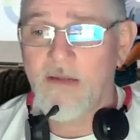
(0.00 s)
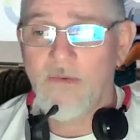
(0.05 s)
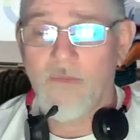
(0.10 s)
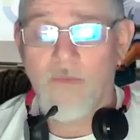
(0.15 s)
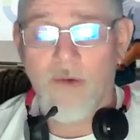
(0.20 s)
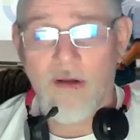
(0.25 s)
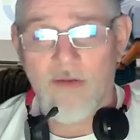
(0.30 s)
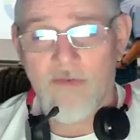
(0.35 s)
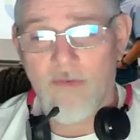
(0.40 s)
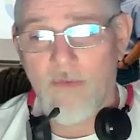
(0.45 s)

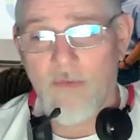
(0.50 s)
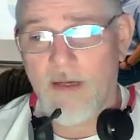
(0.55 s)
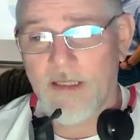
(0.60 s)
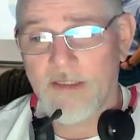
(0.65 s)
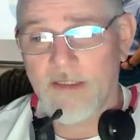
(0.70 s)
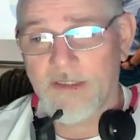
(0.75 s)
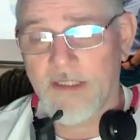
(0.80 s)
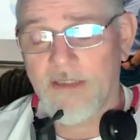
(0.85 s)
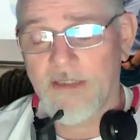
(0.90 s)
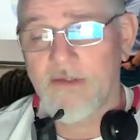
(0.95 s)
whatever way
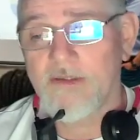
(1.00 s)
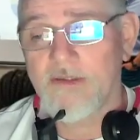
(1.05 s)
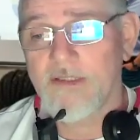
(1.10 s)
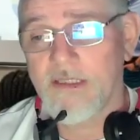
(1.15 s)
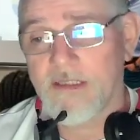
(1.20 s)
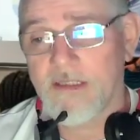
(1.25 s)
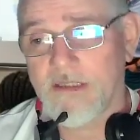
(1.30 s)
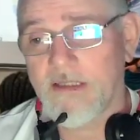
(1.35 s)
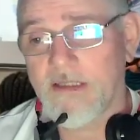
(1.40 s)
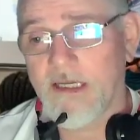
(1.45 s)
it shows,
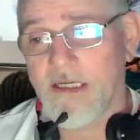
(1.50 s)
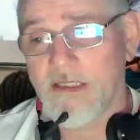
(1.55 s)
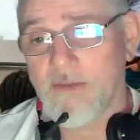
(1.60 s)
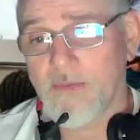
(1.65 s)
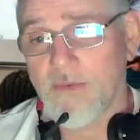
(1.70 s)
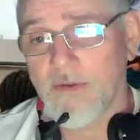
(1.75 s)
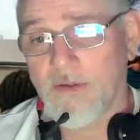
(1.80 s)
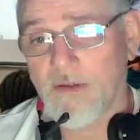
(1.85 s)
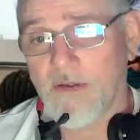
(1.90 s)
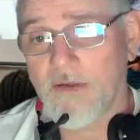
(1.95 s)
that's
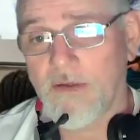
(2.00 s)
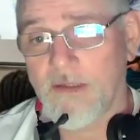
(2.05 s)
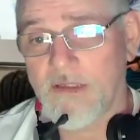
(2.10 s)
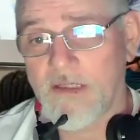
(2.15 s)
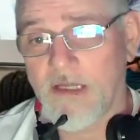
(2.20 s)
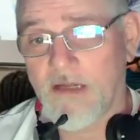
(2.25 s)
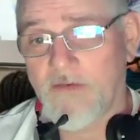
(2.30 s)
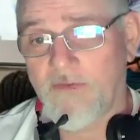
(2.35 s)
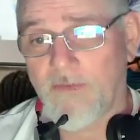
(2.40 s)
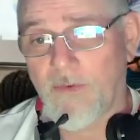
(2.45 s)
what they're going to
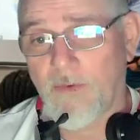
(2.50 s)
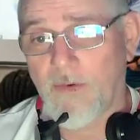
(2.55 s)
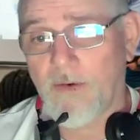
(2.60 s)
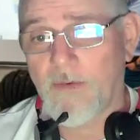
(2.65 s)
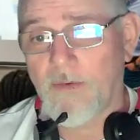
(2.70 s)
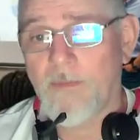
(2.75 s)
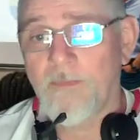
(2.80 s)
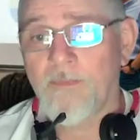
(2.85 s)
dig for.